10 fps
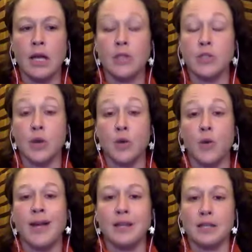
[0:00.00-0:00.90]
And so
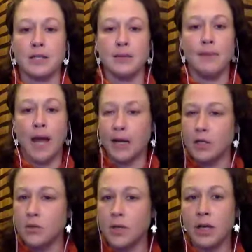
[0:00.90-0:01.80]
this
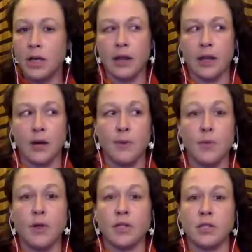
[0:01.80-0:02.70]
somatics work, like therapy
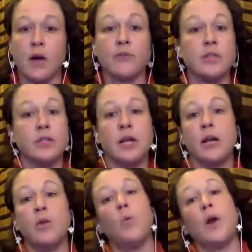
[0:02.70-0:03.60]
work, that's often done
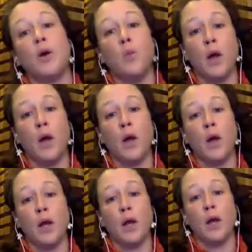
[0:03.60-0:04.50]
in
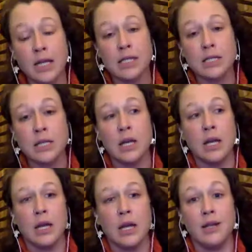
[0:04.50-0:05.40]
one-on-one context
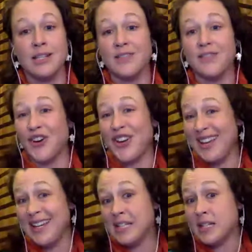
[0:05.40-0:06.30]
in this
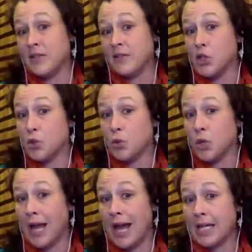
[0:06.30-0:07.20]
very
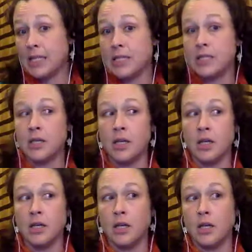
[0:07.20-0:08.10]
individualized
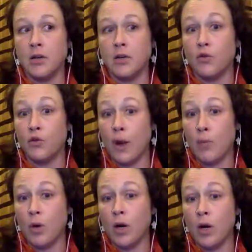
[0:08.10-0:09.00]

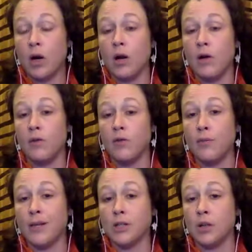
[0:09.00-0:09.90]
framework of
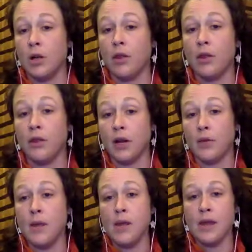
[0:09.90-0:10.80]
mental health
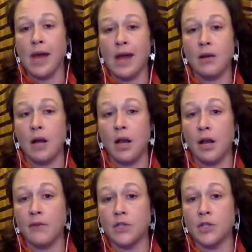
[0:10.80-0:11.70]
therapy that a
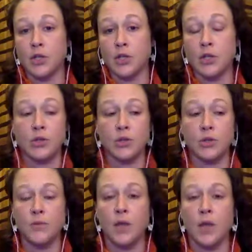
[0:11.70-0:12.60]
lot of us are used to,